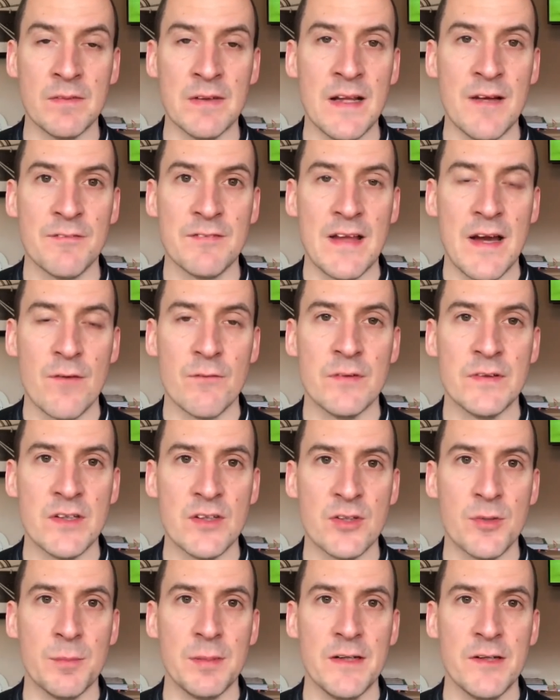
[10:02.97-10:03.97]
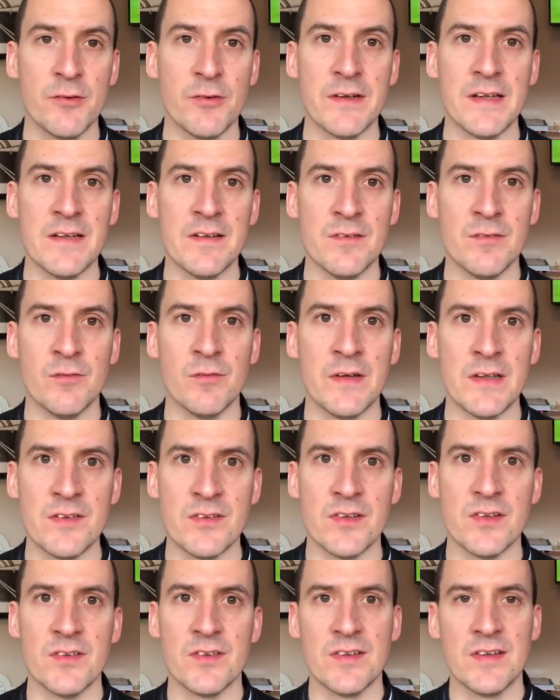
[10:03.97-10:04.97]
left out for disciplinary
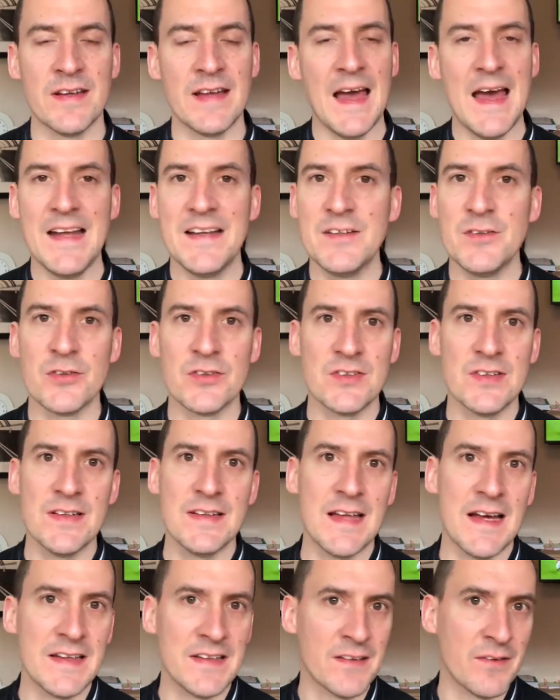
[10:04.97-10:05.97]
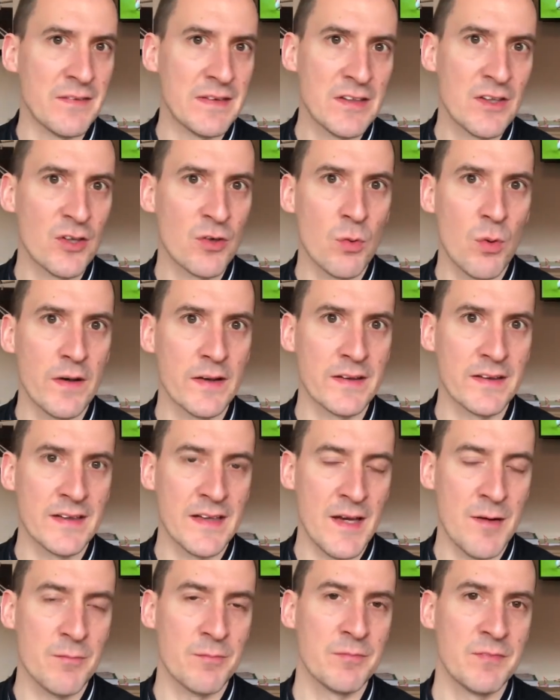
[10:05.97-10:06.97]
reasons. And had he not said that, he could have
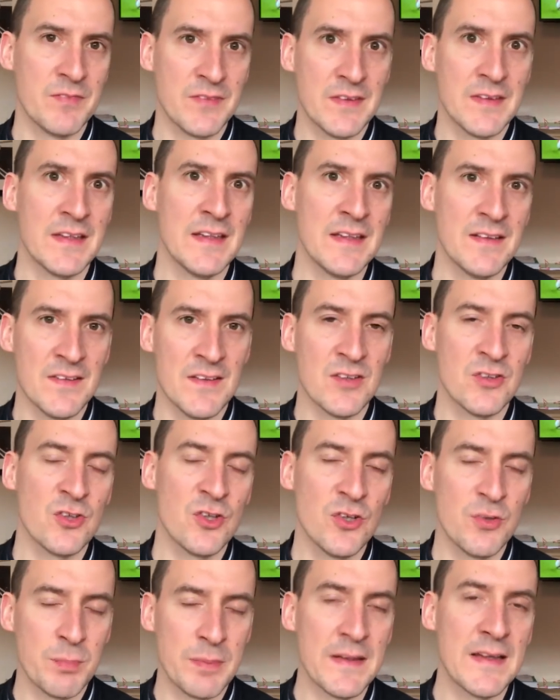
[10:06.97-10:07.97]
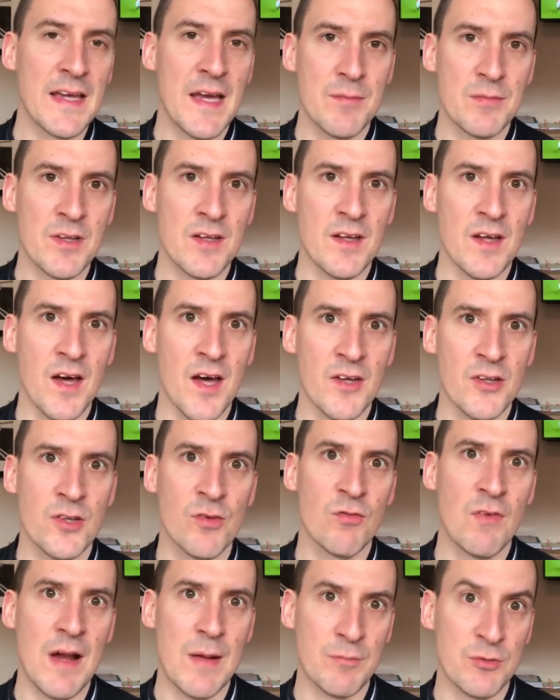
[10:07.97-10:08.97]
this could have been kept under
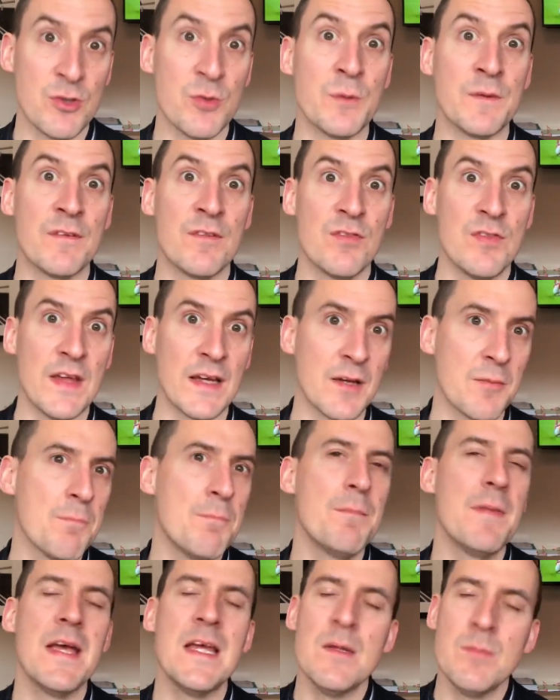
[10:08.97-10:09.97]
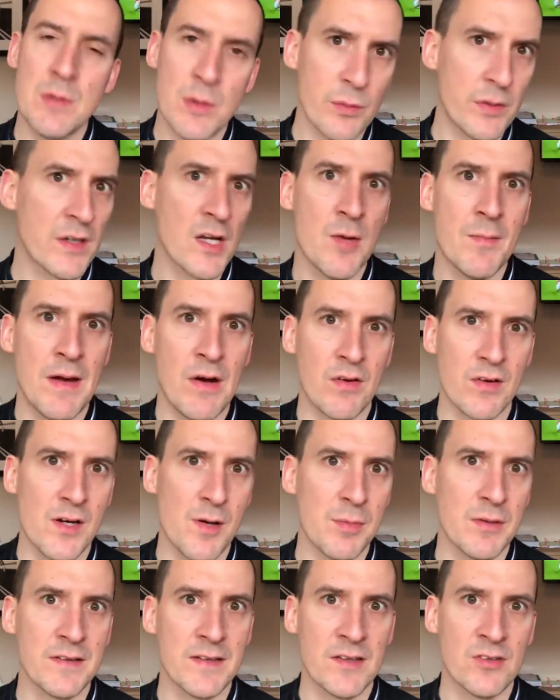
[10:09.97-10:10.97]
wraps, you would think. Maybe it would have come out a
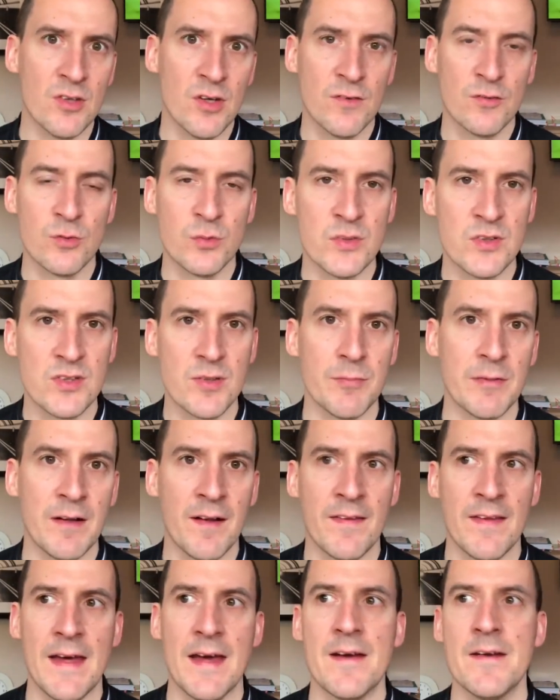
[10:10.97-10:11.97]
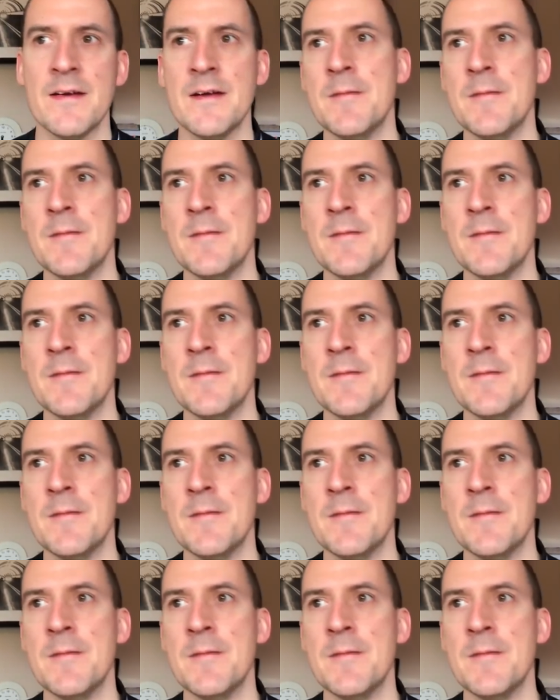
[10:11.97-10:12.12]
couple of days afterwards, something like that.